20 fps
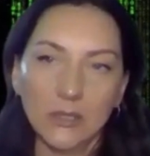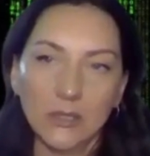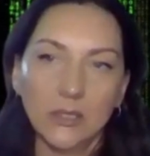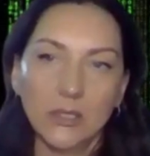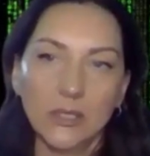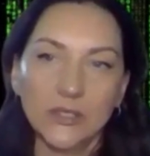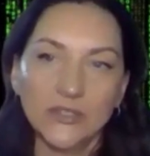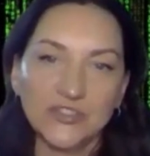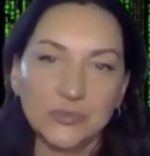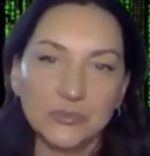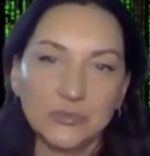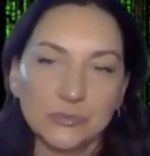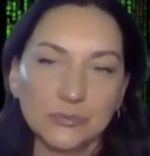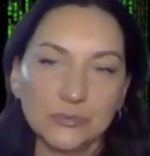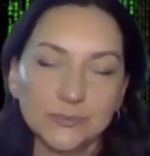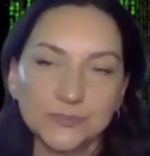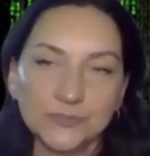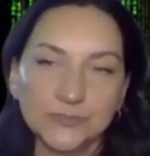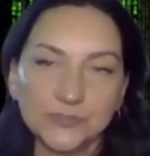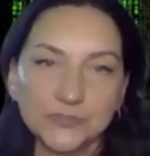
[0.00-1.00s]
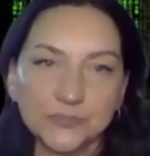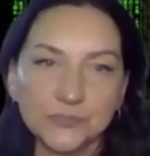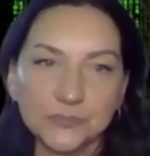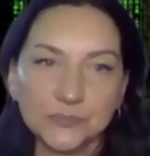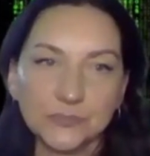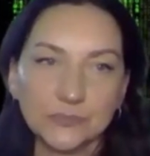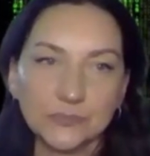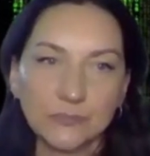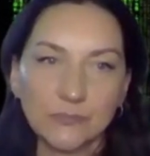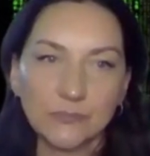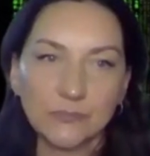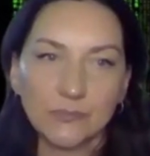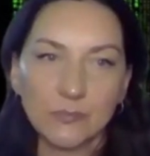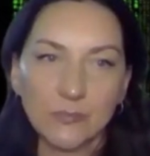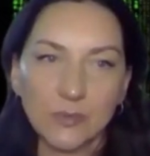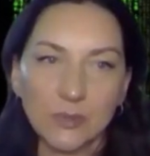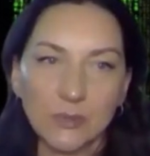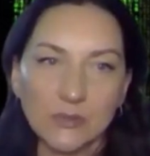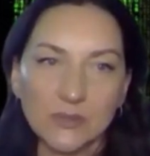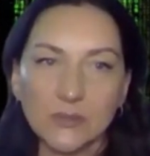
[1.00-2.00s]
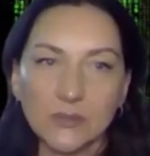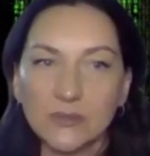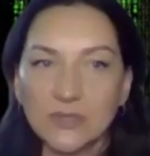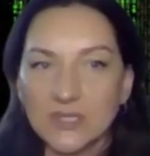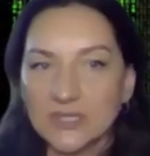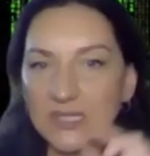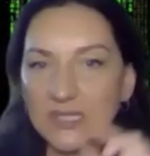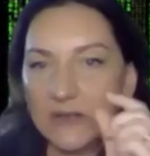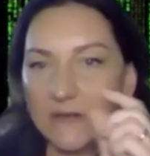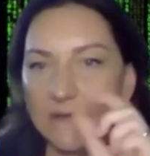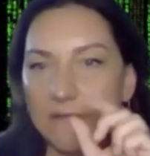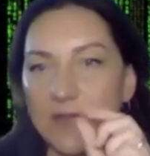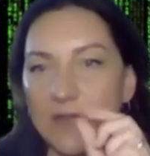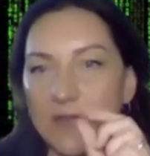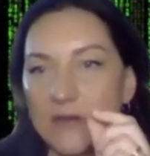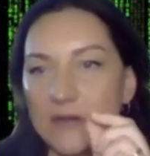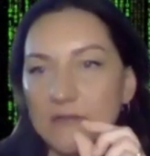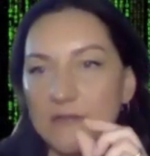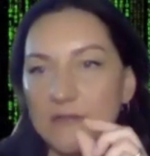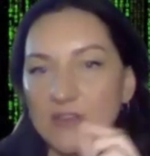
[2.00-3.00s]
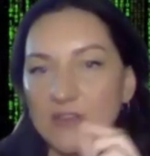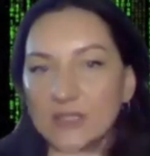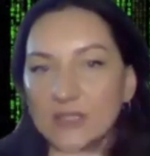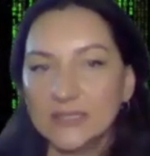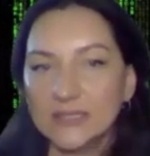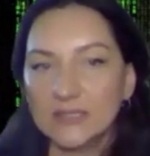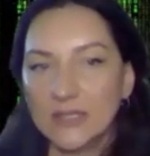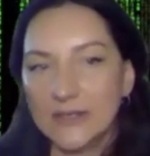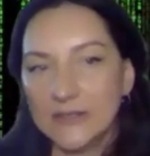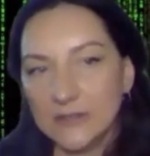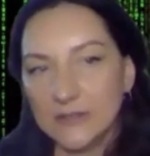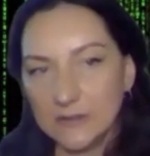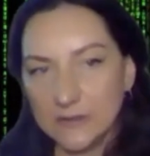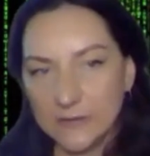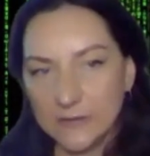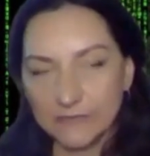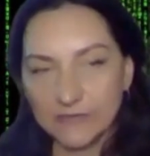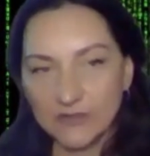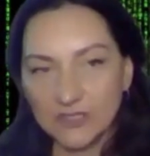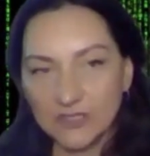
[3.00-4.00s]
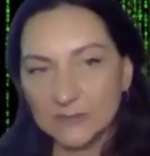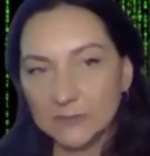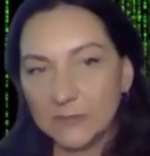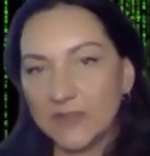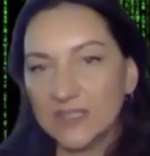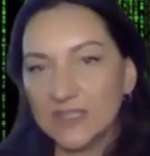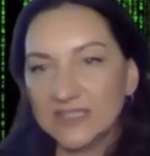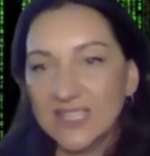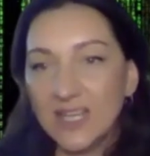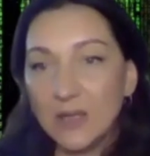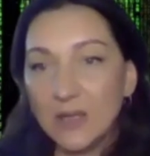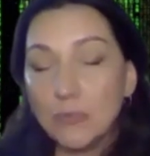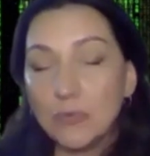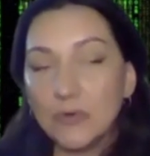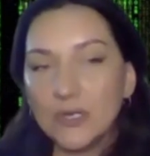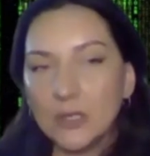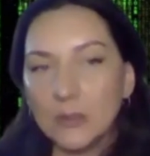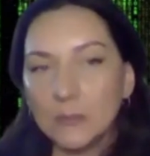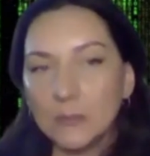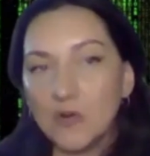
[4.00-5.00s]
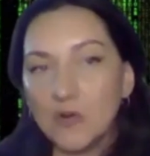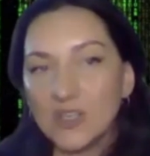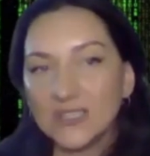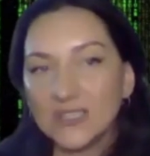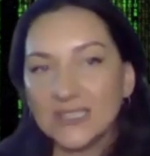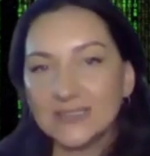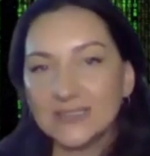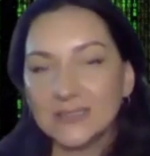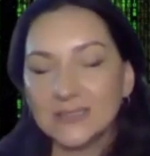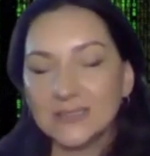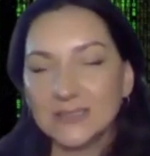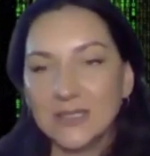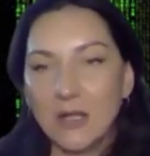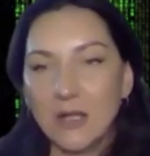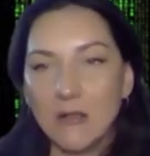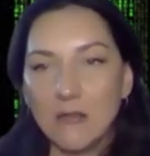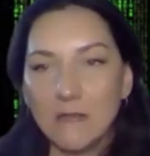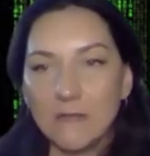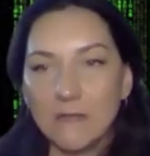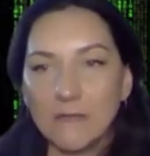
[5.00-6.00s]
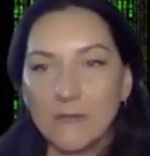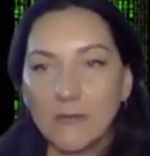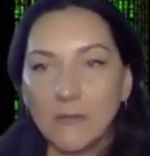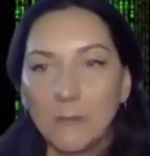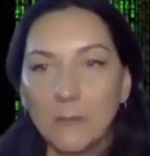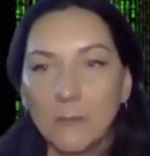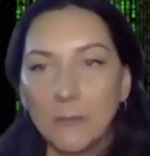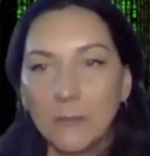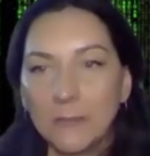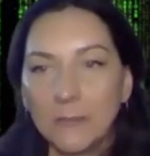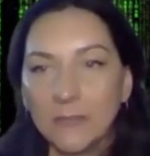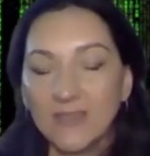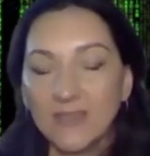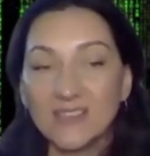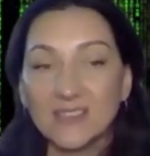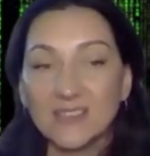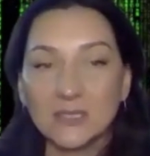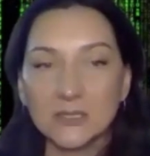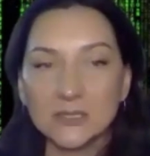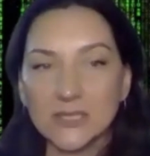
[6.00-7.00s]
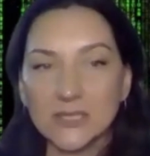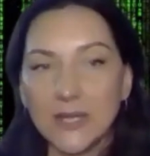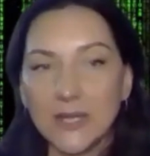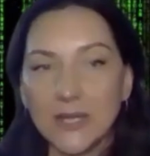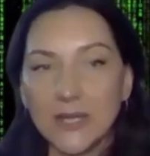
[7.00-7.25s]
I don't. So there's like very, very slight difference, but the soundboarding process itself is the